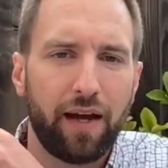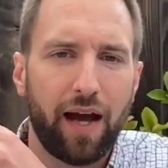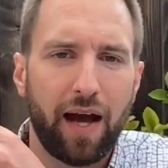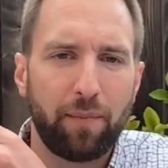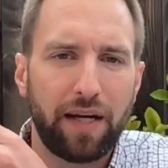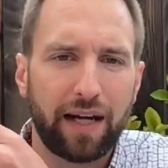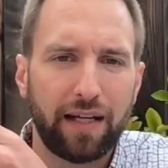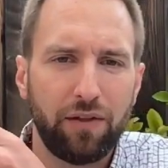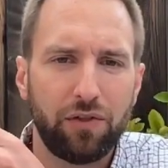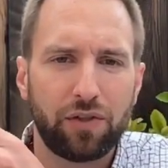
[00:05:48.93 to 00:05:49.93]

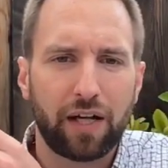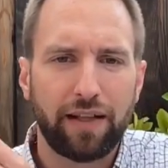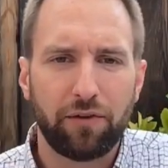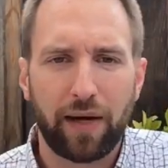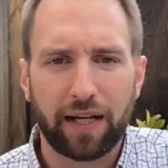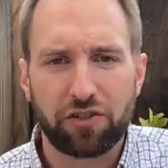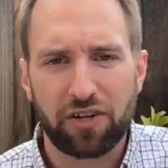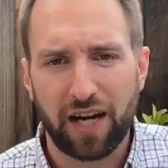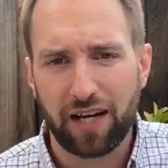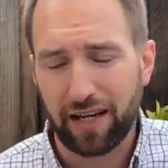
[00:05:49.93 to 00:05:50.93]
Lucky Luke and the Wagon
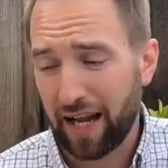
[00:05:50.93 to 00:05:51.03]
Train.